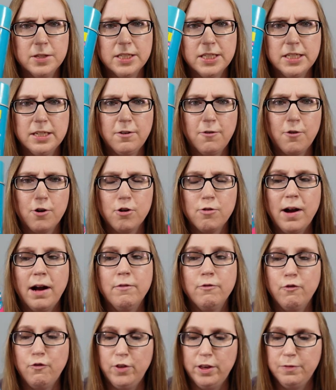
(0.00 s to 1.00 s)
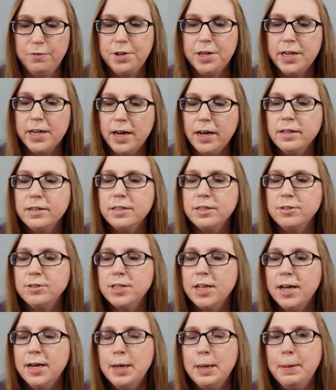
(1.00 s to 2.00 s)
listed for around
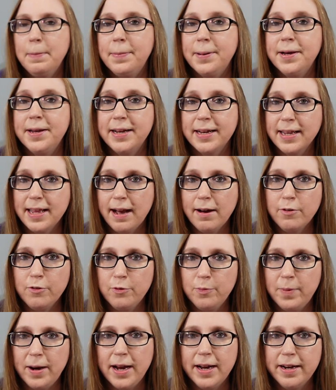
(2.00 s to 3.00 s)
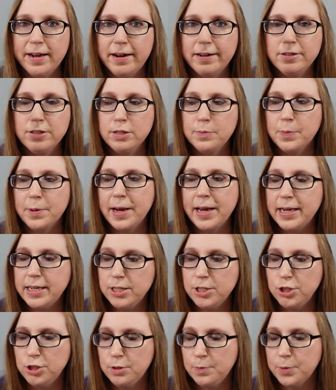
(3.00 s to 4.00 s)
$50, but in count of mine not
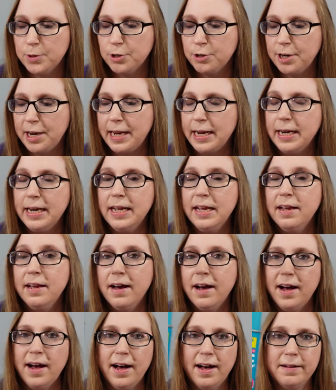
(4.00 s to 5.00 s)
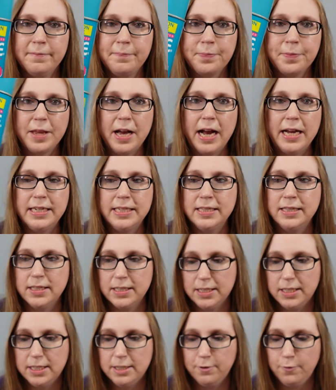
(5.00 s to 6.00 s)
spraying super great, um, I didn't
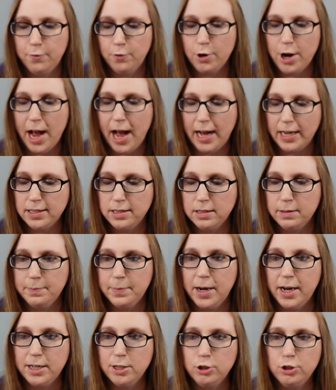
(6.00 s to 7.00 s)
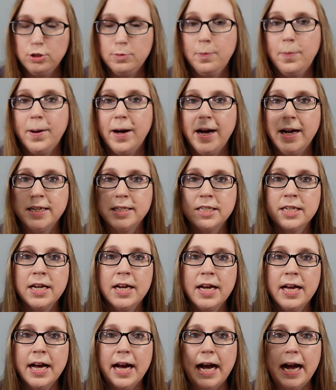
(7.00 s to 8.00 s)
list it for as much. But
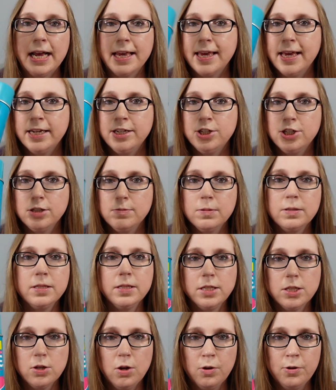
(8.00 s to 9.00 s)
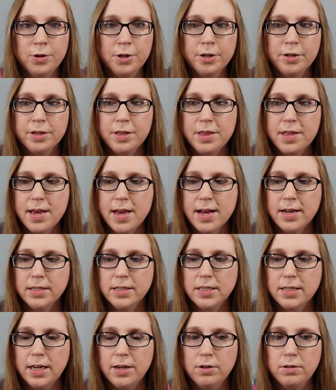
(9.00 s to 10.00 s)
again, just with these older
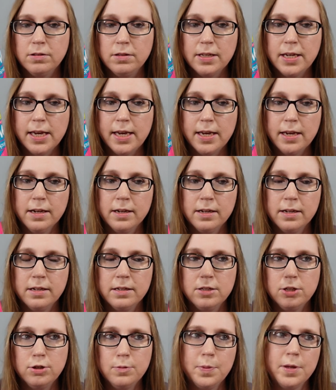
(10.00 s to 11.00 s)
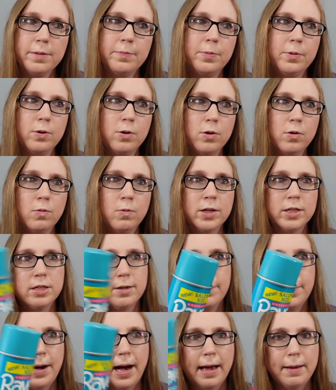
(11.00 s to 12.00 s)
things, not only do people want
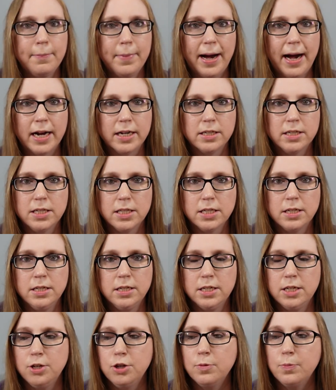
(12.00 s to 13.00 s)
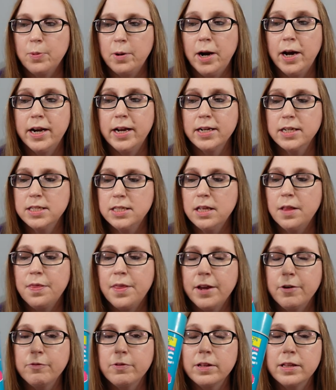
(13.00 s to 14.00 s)
to buy back discontinued products that
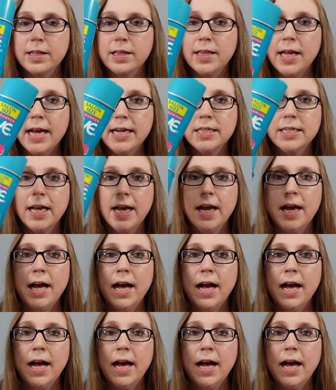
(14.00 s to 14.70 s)
they really liked,